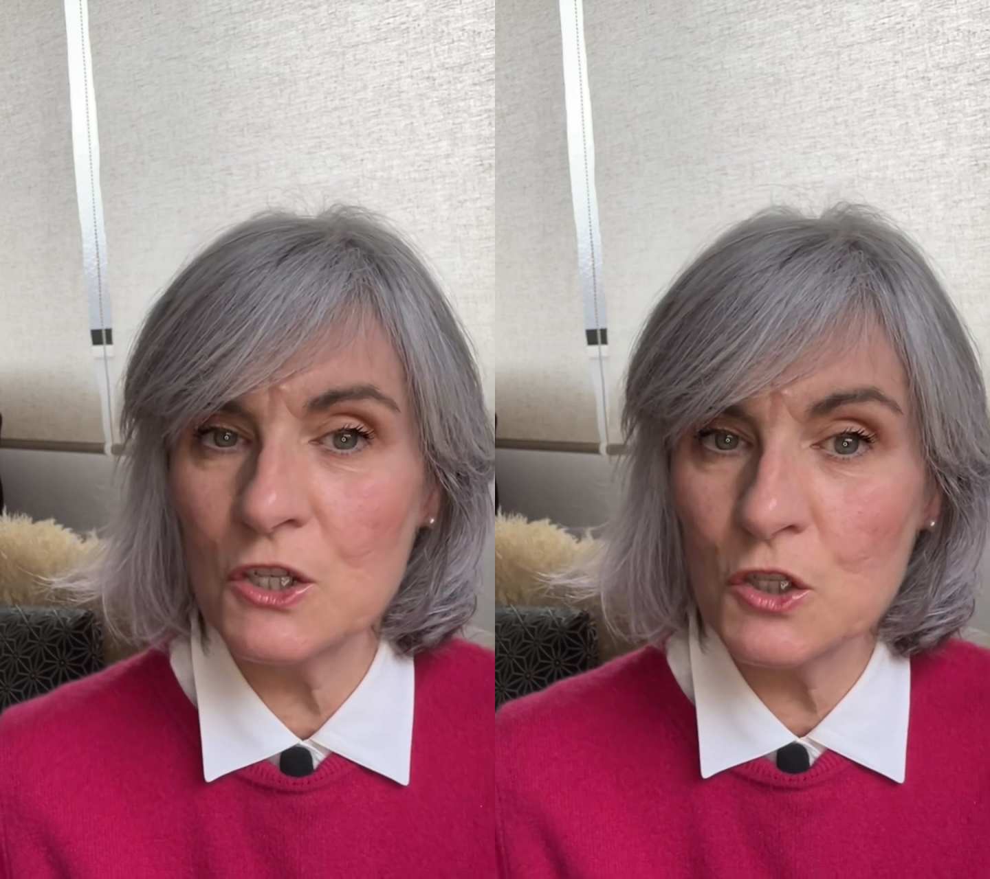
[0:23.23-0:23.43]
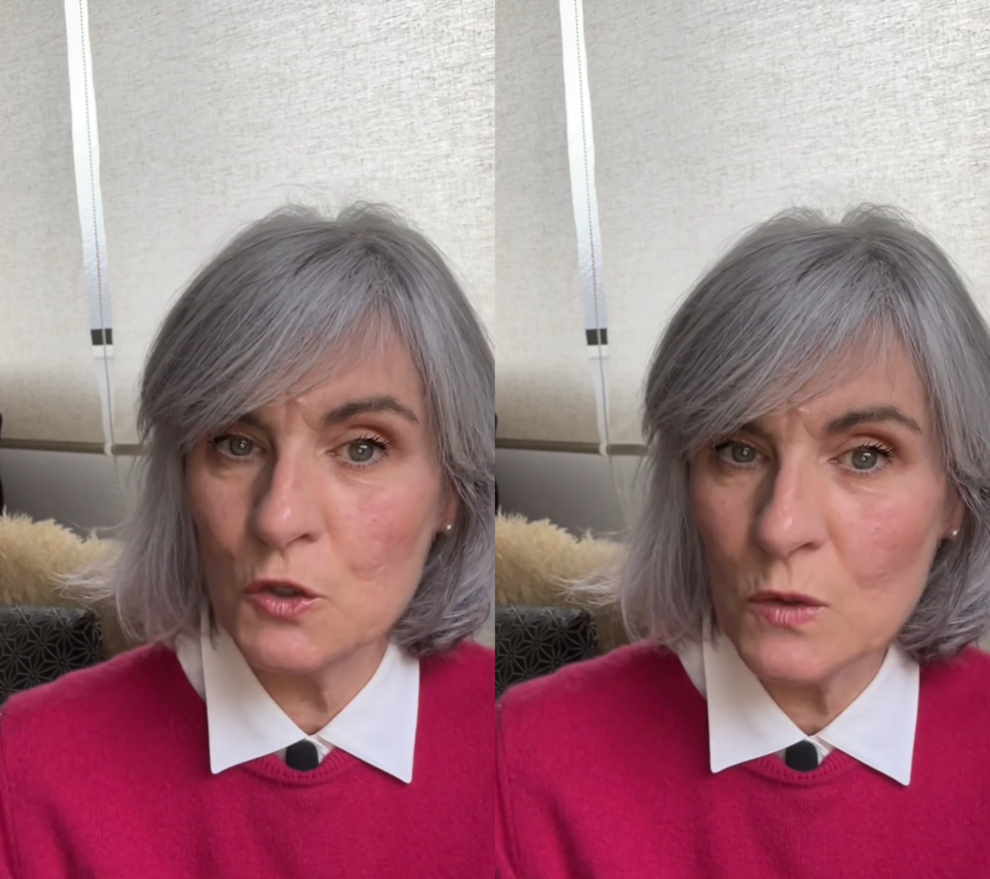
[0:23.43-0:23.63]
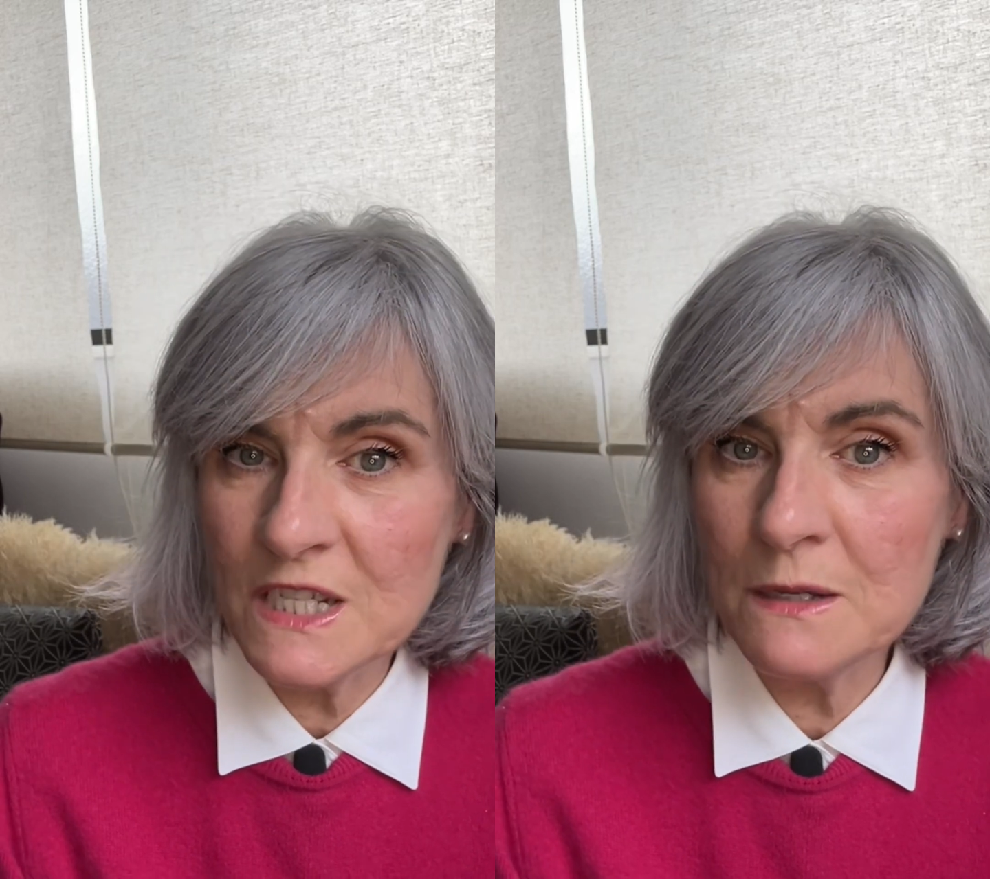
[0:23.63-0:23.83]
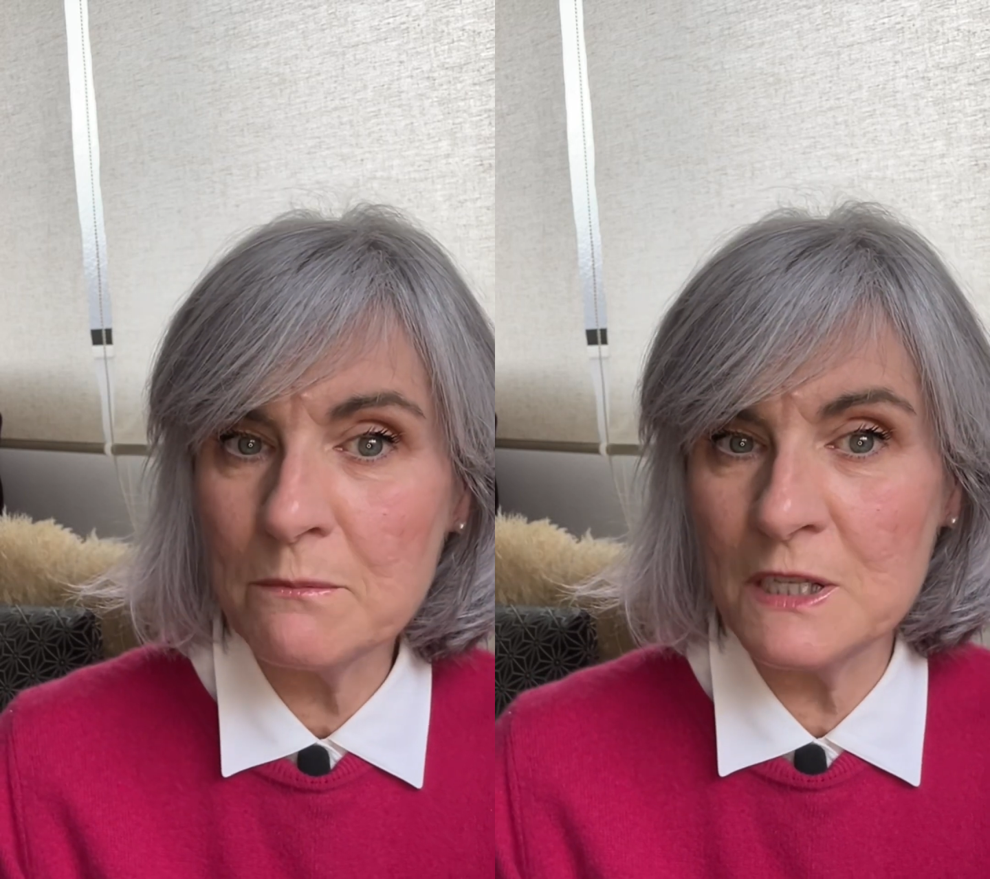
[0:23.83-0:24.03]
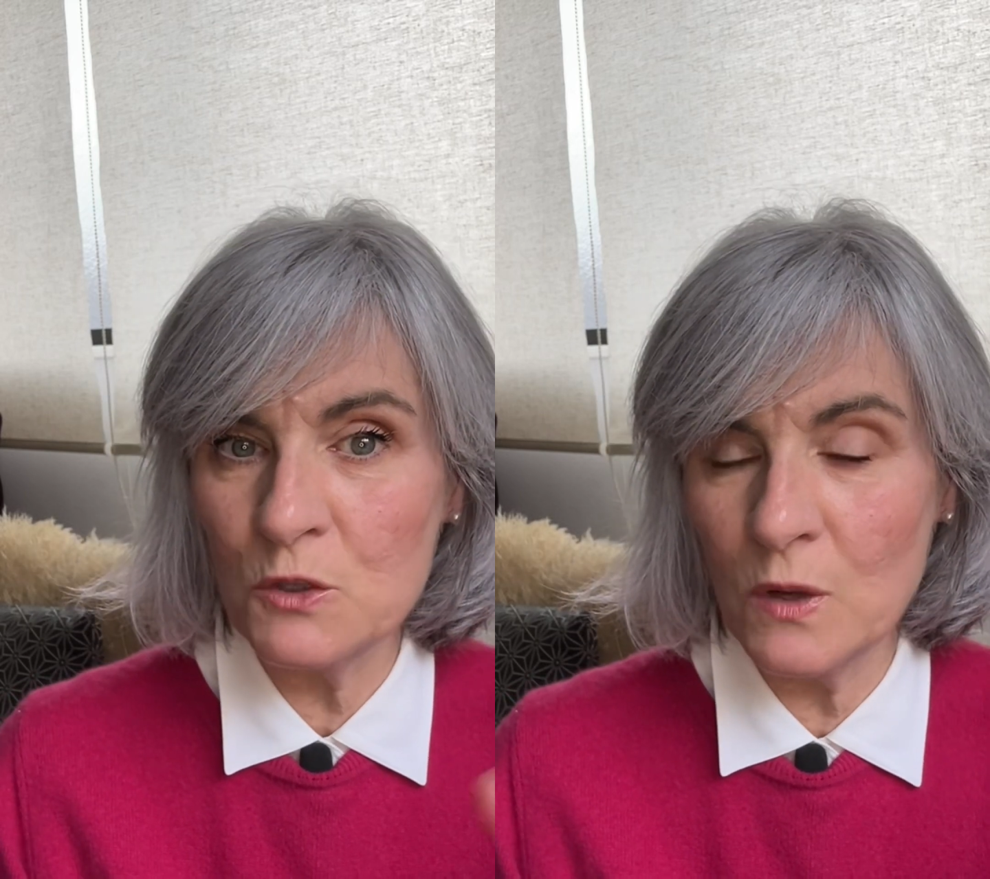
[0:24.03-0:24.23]
switching
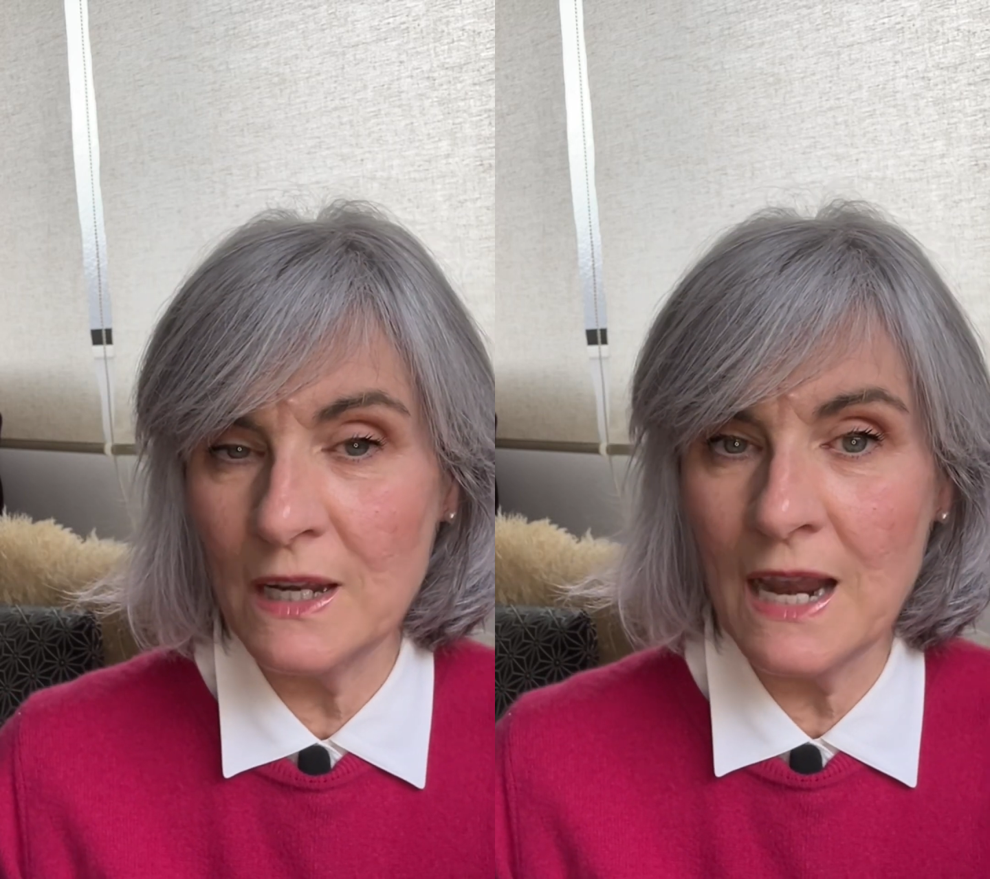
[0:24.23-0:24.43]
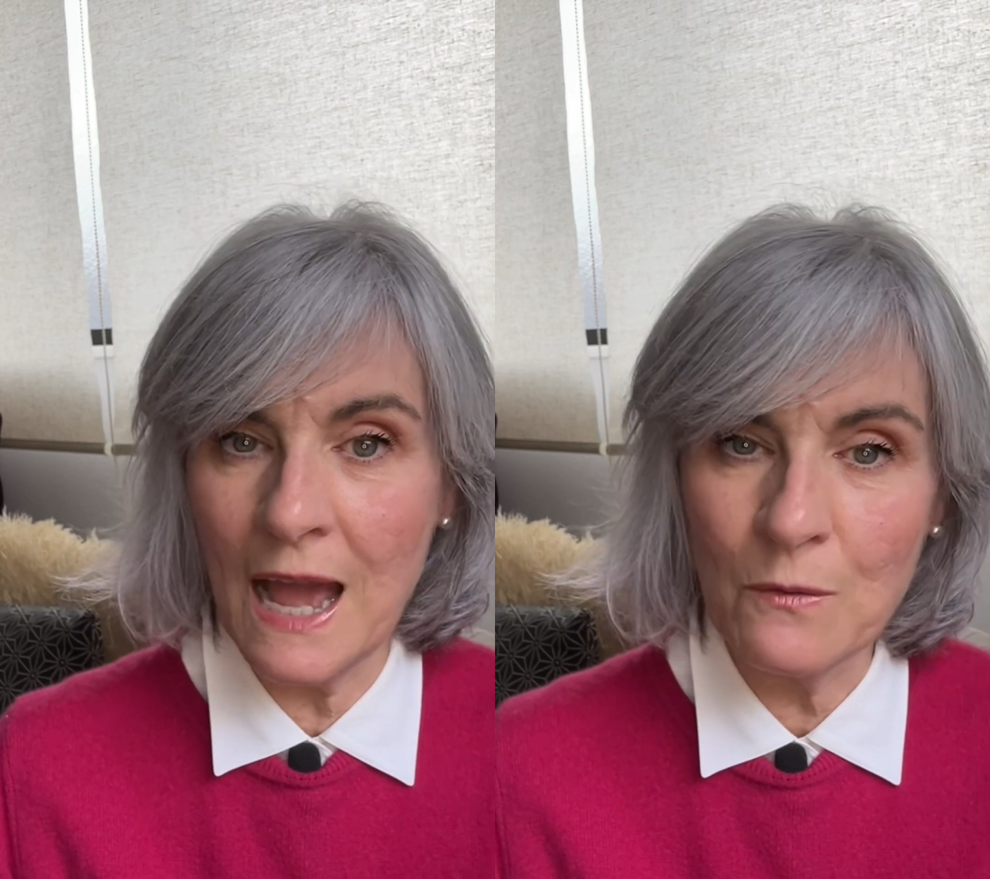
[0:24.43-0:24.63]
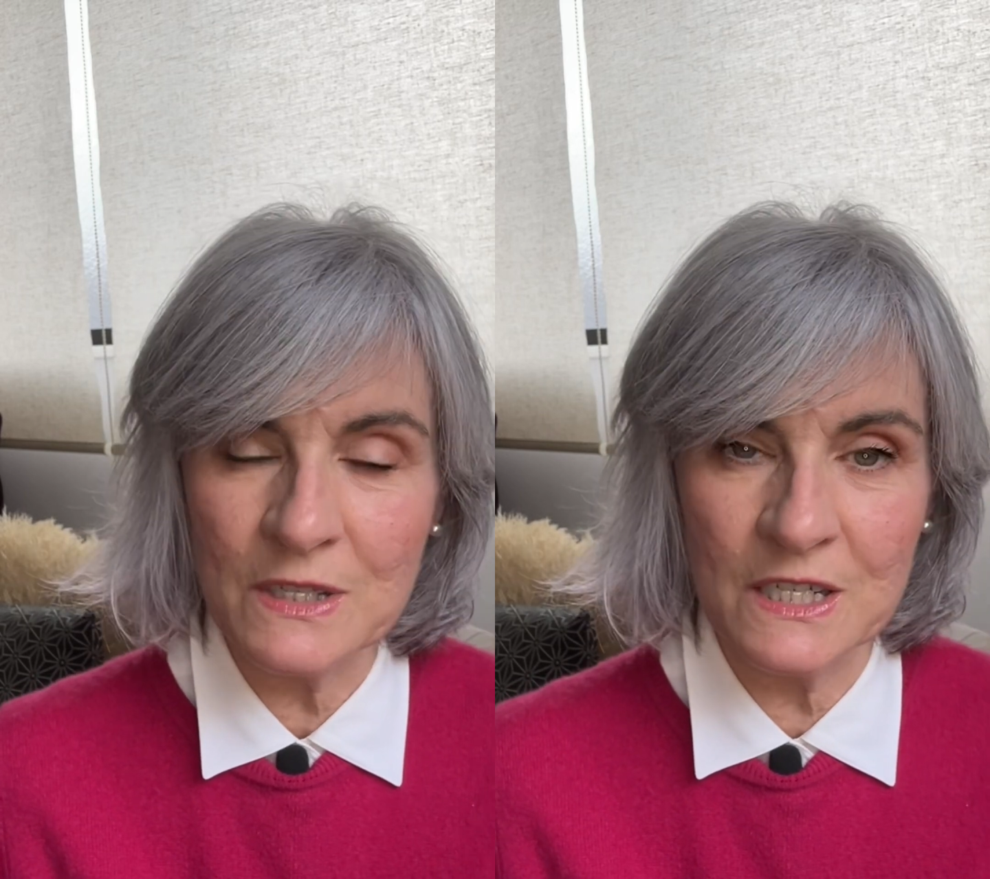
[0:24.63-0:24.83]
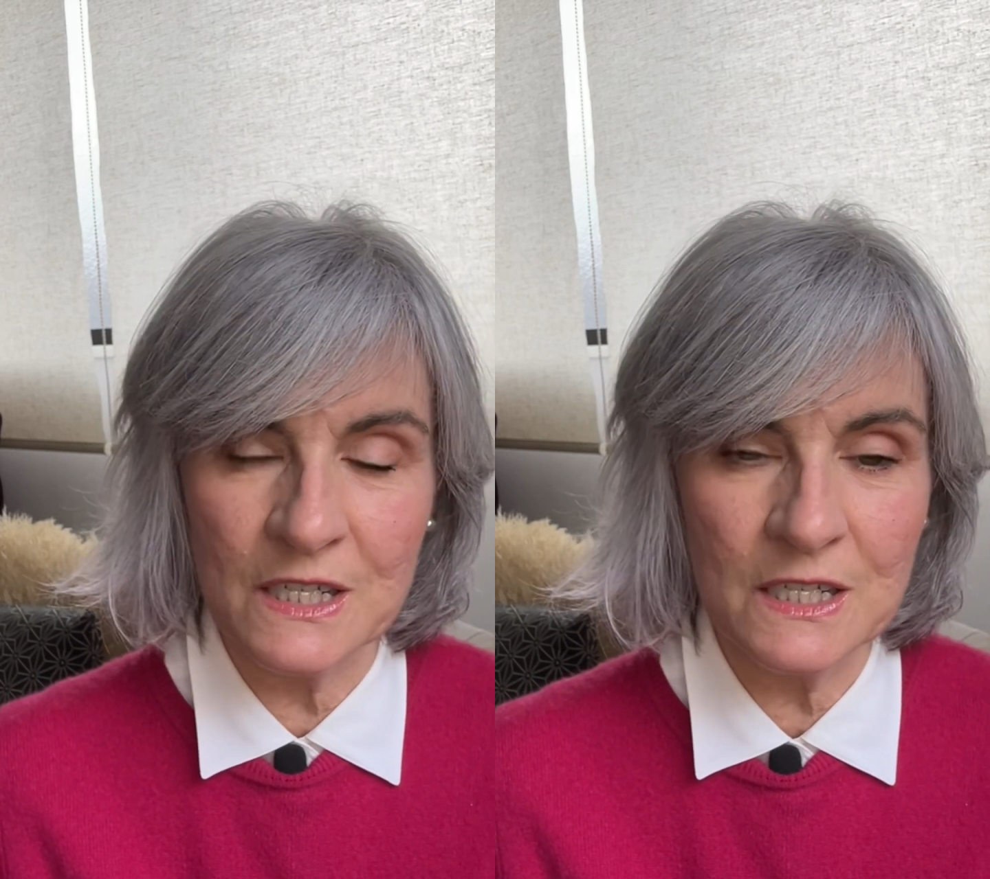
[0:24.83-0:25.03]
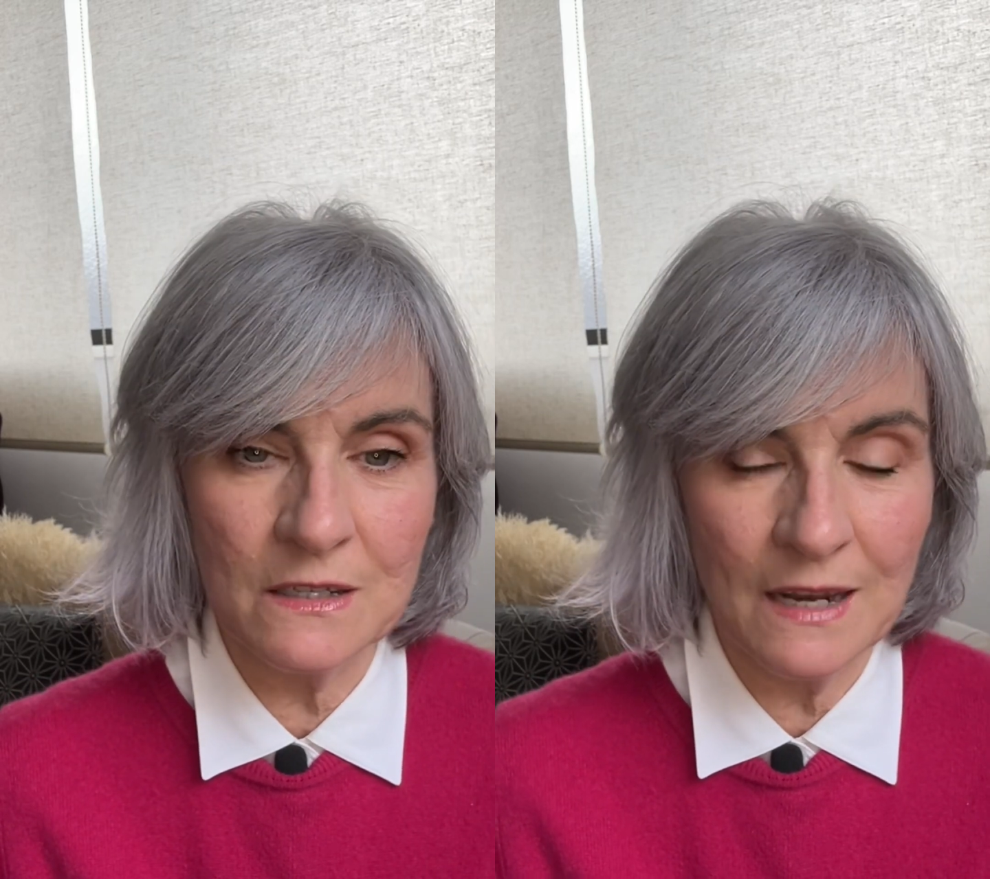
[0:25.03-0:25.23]
between languages